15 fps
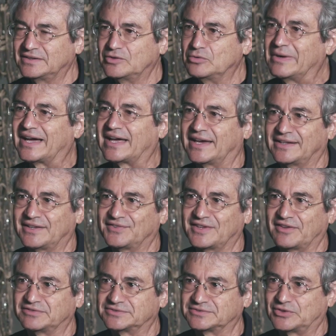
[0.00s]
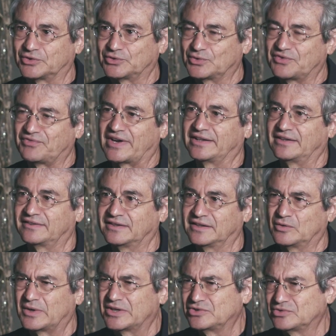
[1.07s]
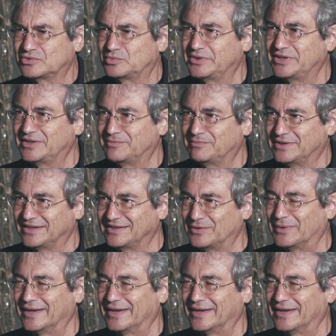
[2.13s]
Humankind has never got to the final thing. Why should we be the